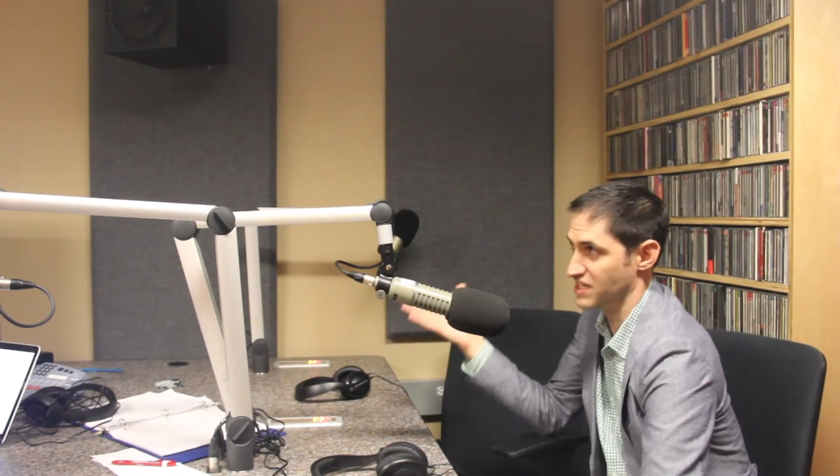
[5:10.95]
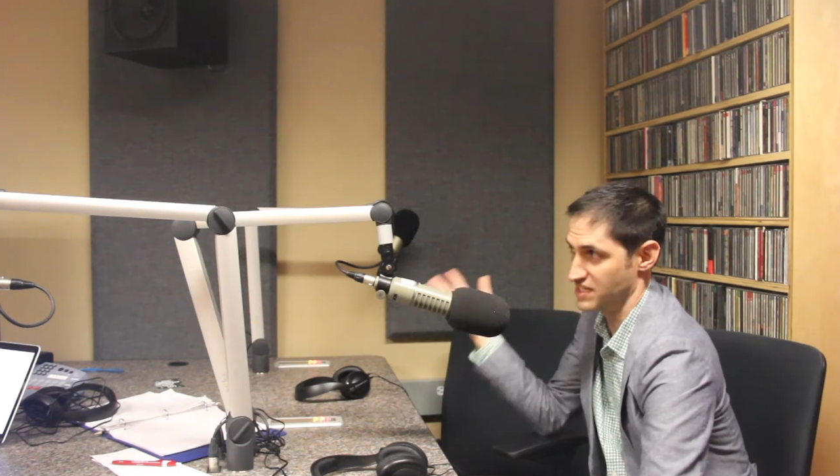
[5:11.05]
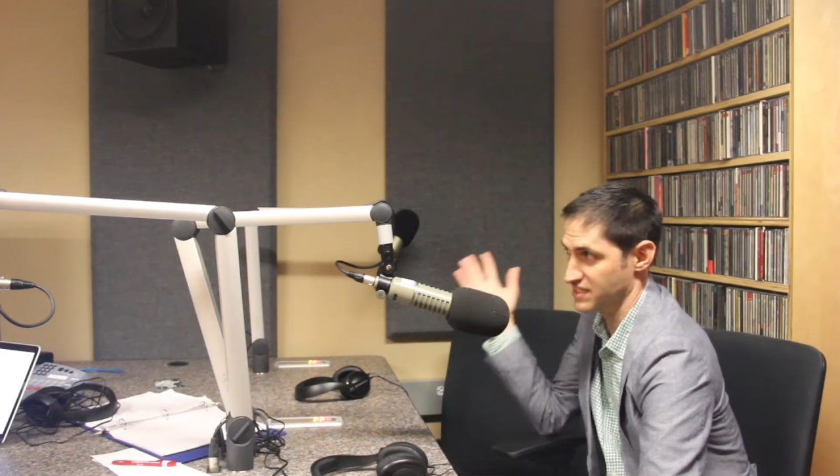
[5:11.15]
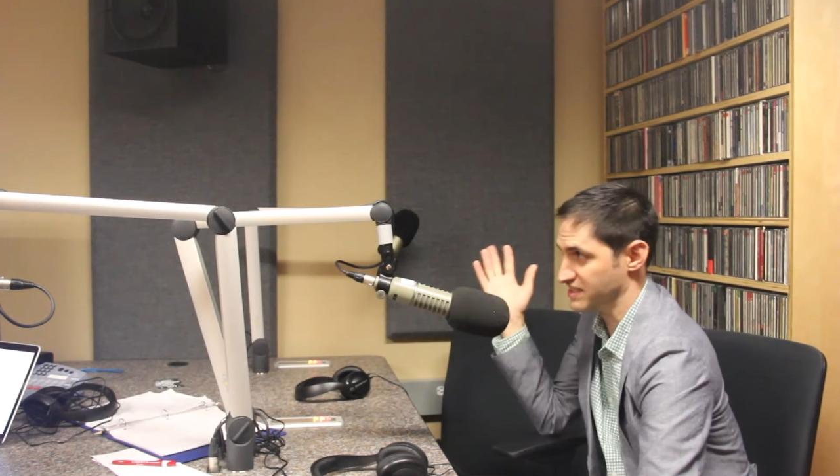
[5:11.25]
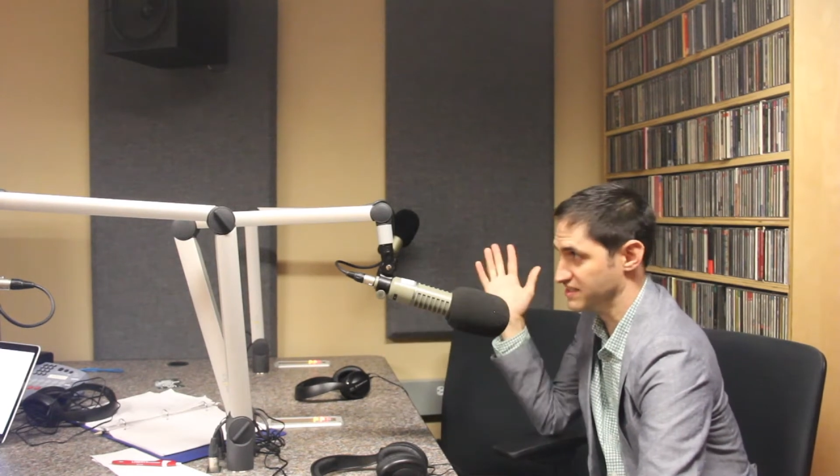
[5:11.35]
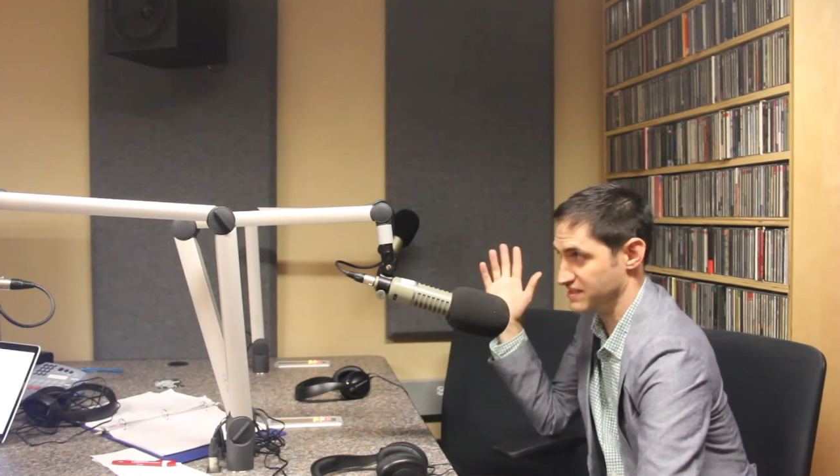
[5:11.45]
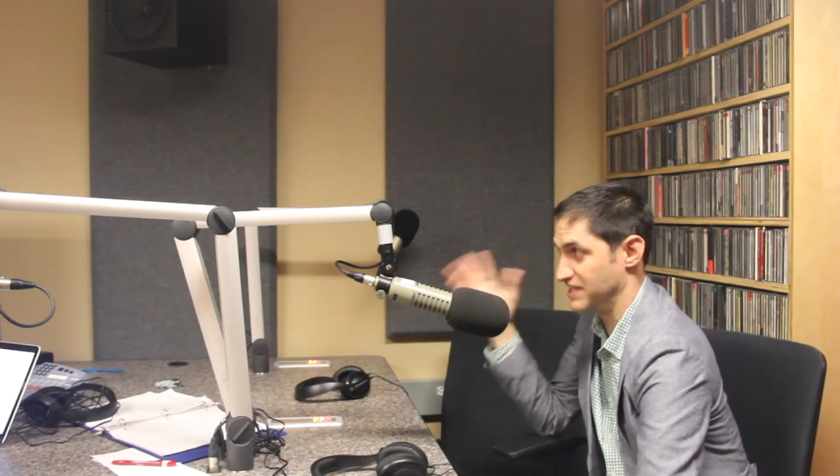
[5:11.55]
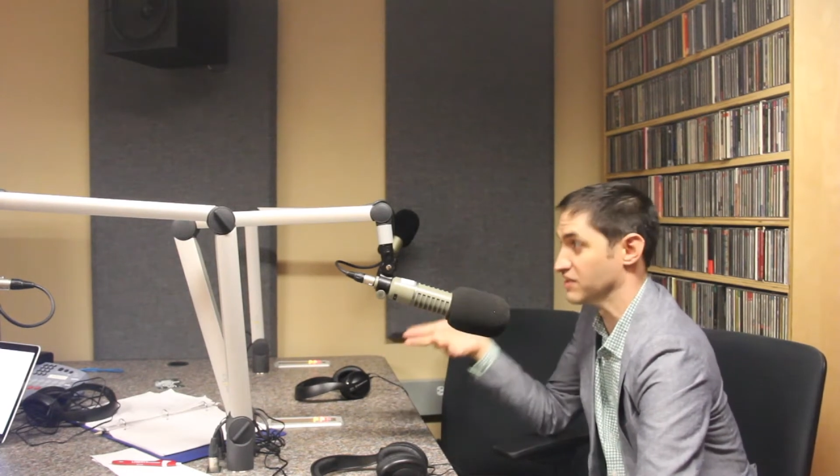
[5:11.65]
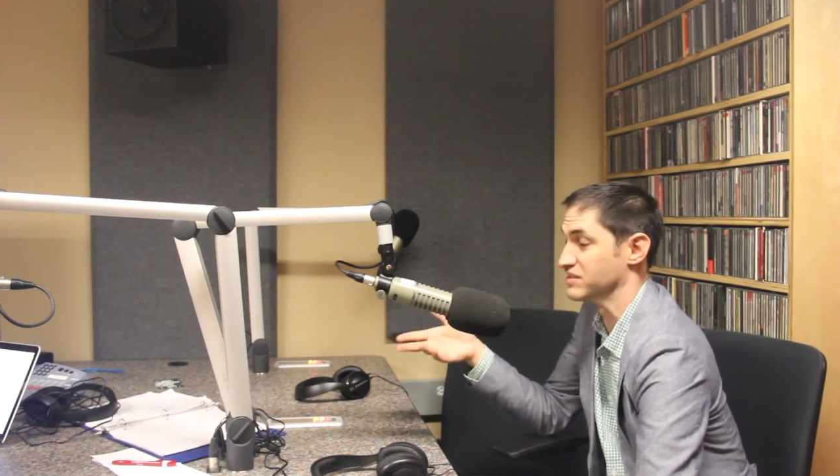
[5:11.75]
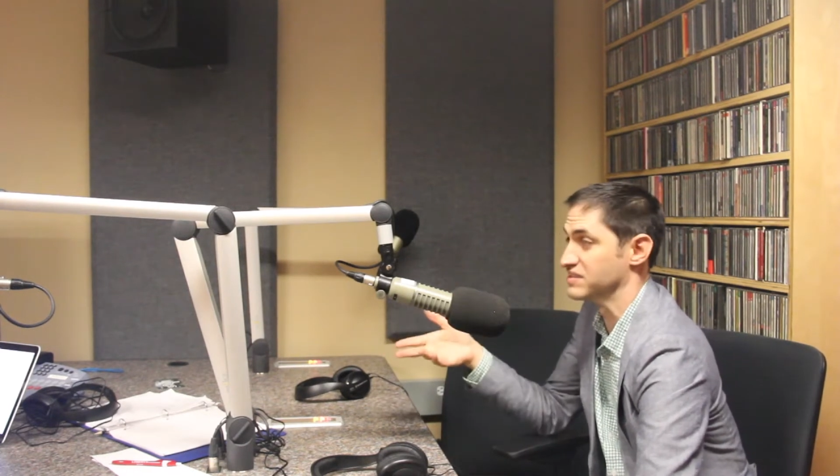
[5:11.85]
and I like
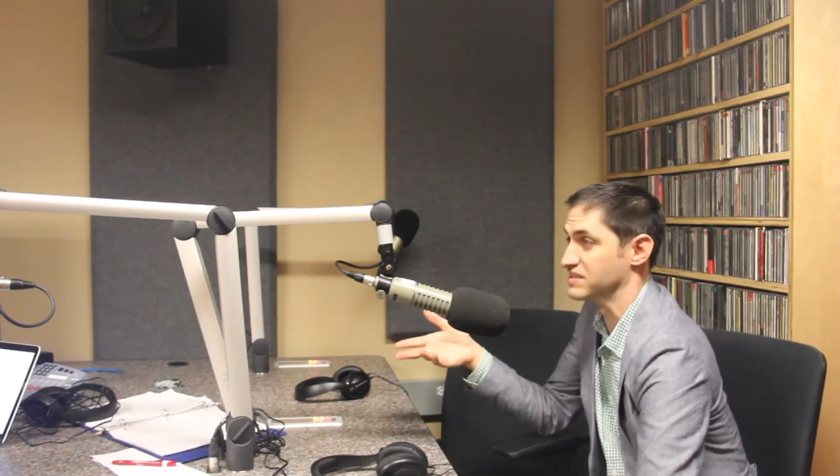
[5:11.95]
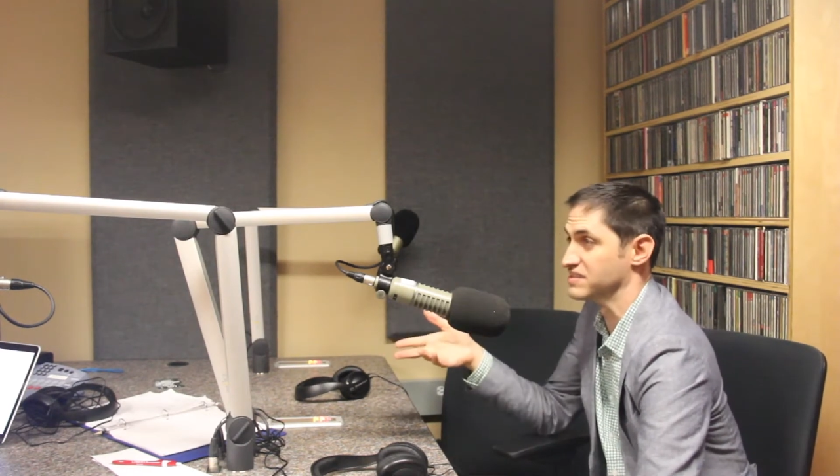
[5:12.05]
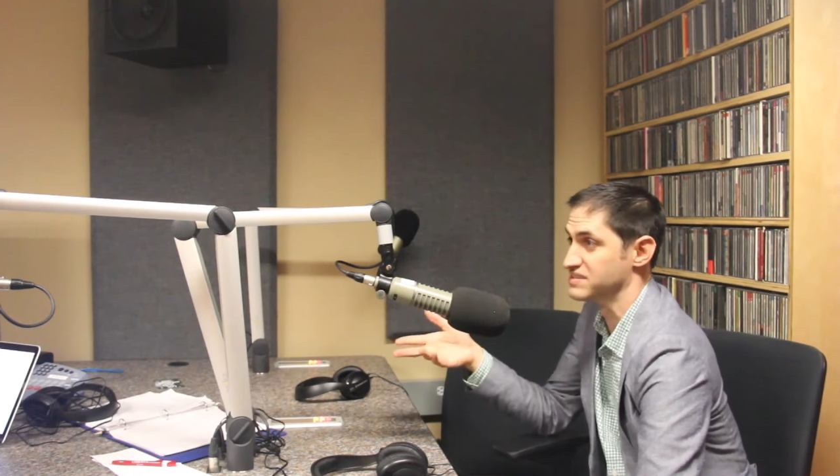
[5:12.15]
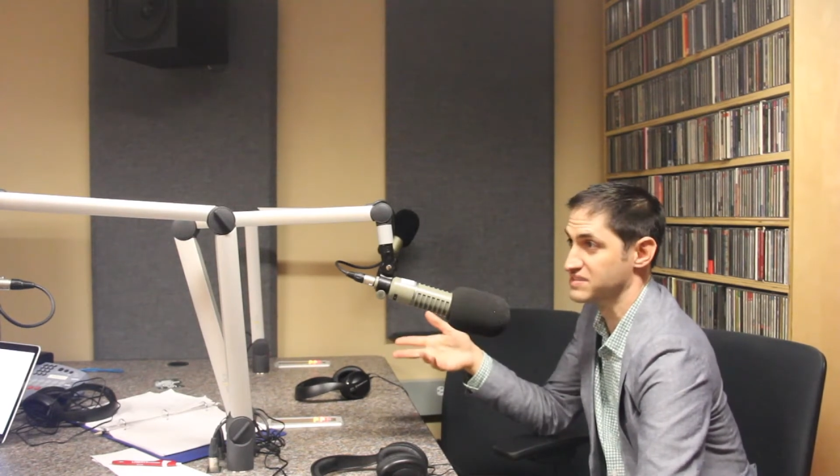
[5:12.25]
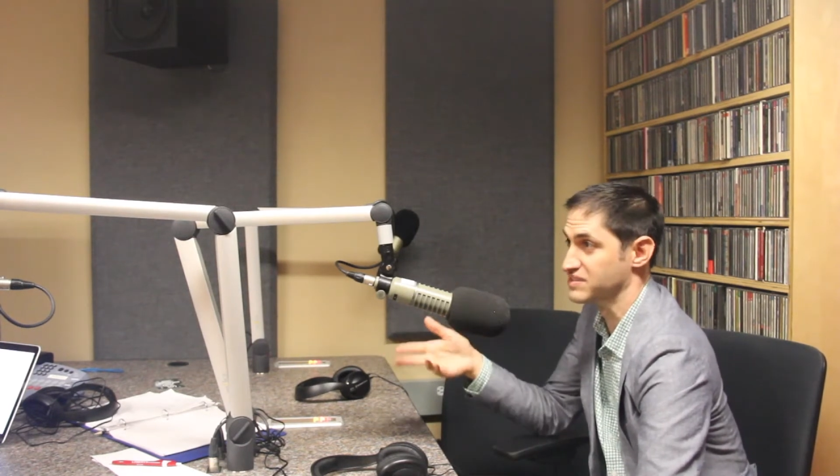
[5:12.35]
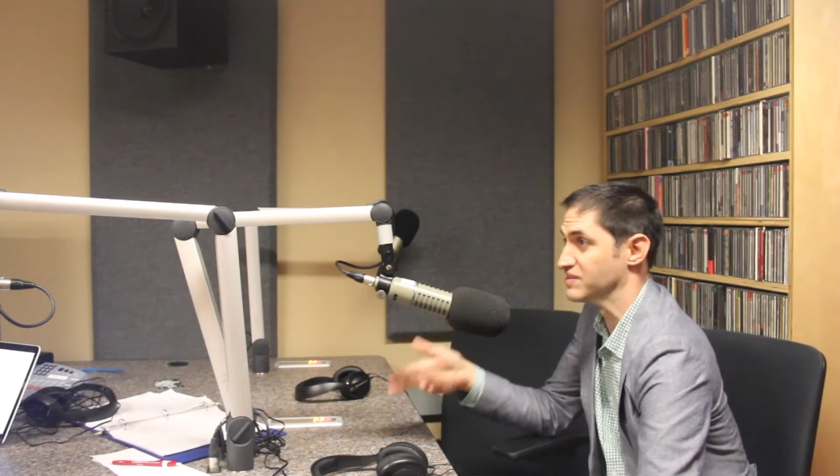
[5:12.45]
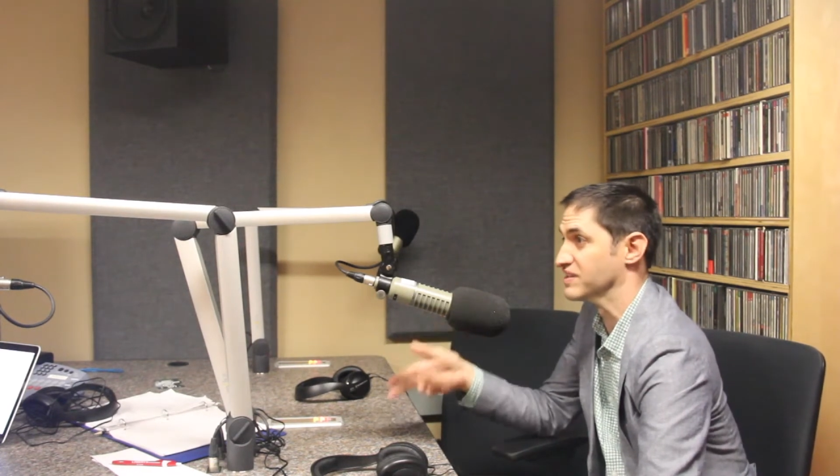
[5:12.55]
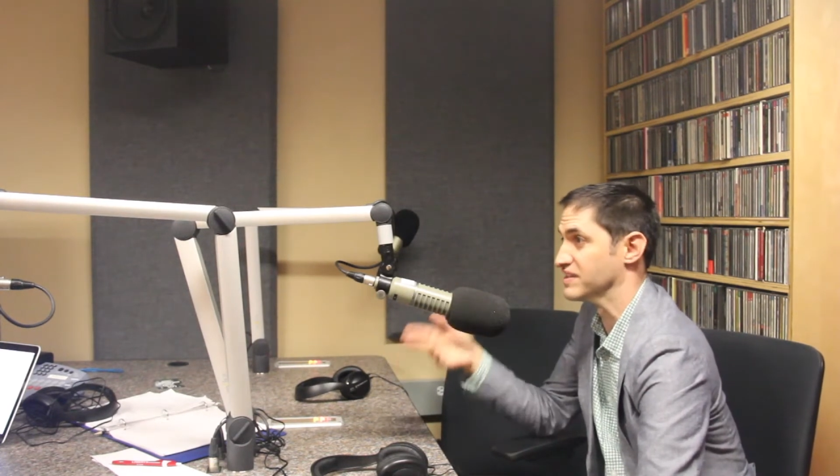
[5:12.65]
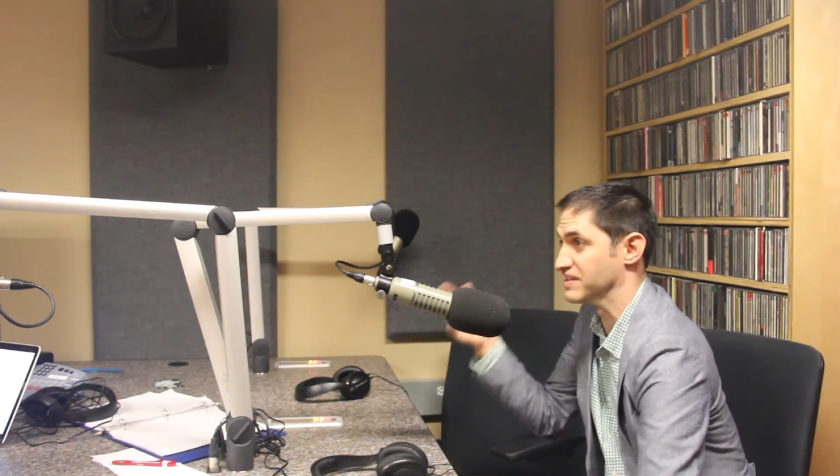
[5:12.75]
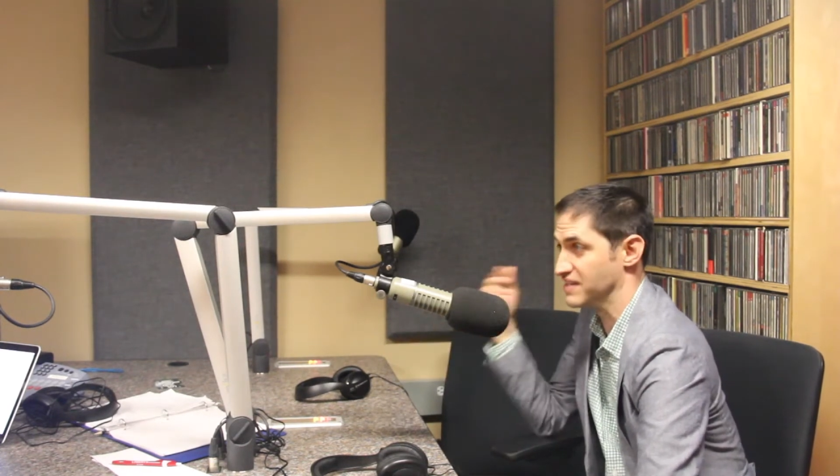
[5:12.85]
yelled at the student,